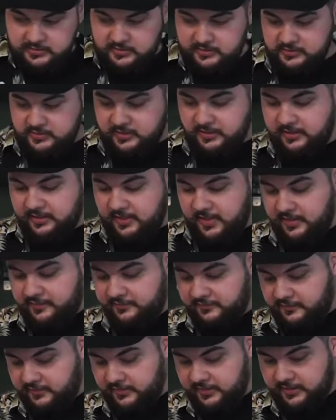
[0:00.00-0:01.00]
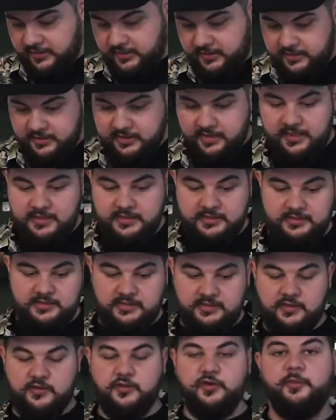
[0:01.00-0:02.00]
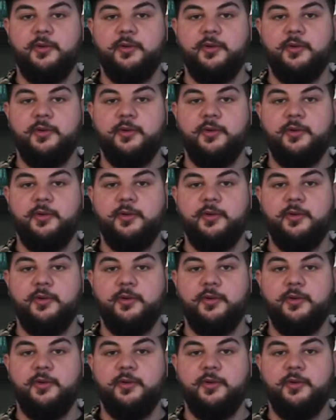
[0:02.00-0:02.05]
So it's gonna have a nice